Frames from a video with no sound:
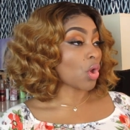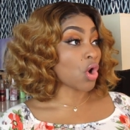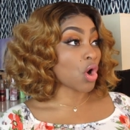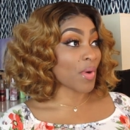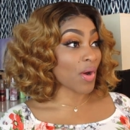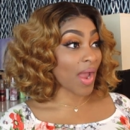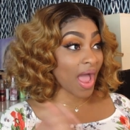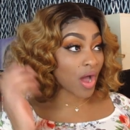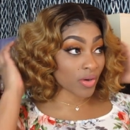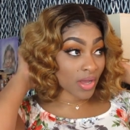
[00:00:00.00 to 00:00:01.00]
comb her
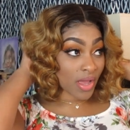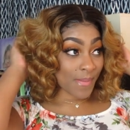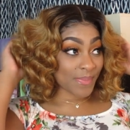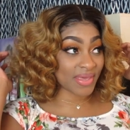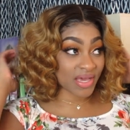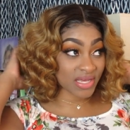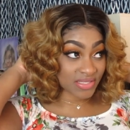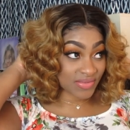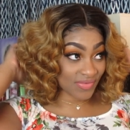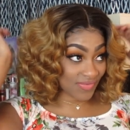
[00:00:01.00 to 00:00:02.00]
out
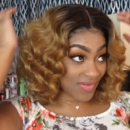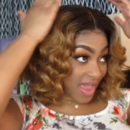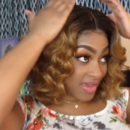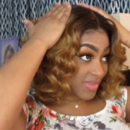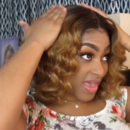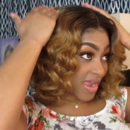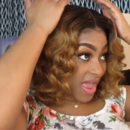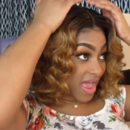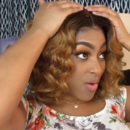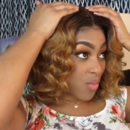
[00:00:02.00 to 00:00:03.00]
because of the fact that
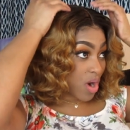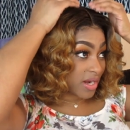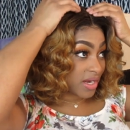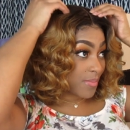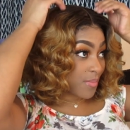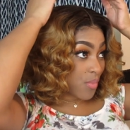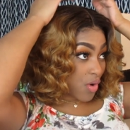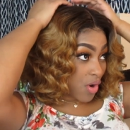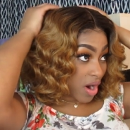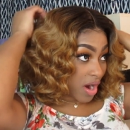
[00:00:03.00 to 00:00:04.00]
I wanted a
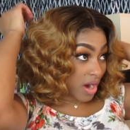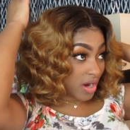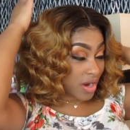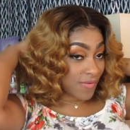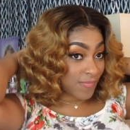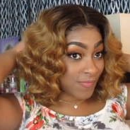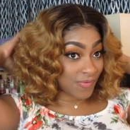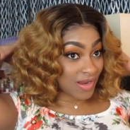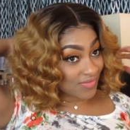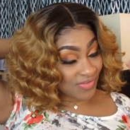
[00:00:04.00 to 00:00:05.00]
more
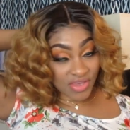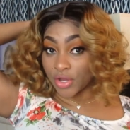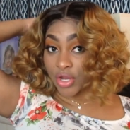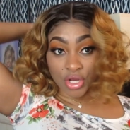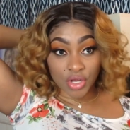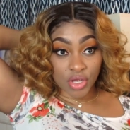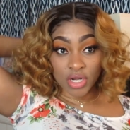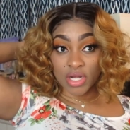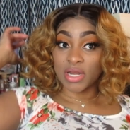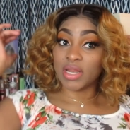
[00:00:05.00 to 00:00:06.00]
fluffier
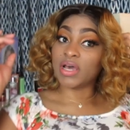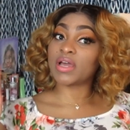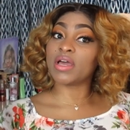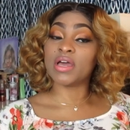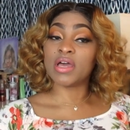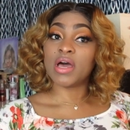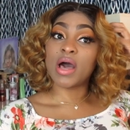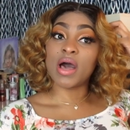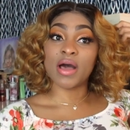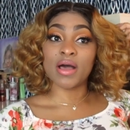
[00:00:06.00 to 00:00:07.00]
look
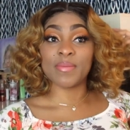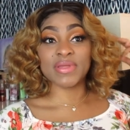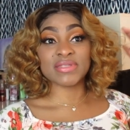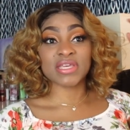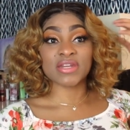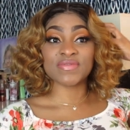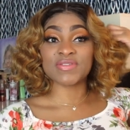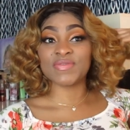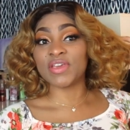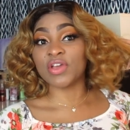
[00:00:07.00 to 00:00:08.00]
um, instead of
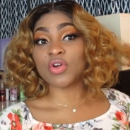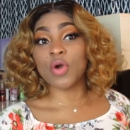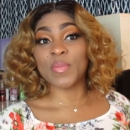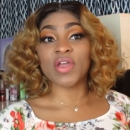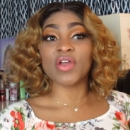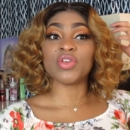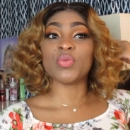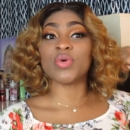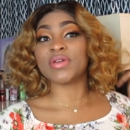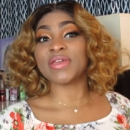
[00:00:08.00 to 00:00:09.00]
just finger combing her
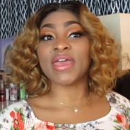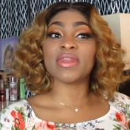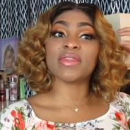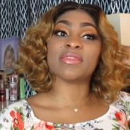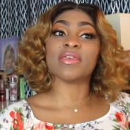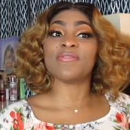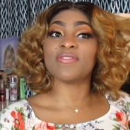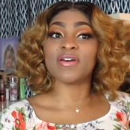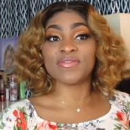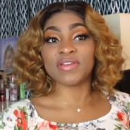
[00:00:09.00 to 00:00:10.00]
you won't get the
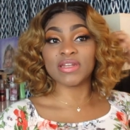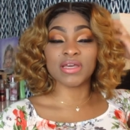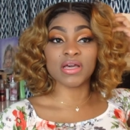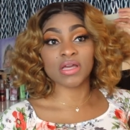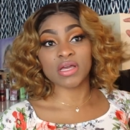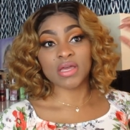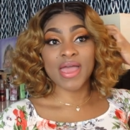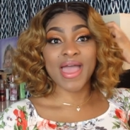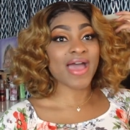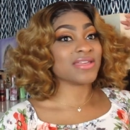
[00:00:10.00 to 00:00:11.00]
fluffy look
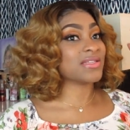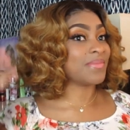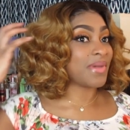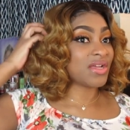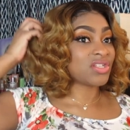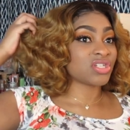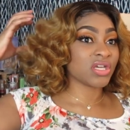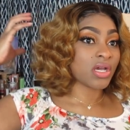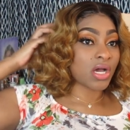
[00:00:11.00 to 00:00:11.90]
as much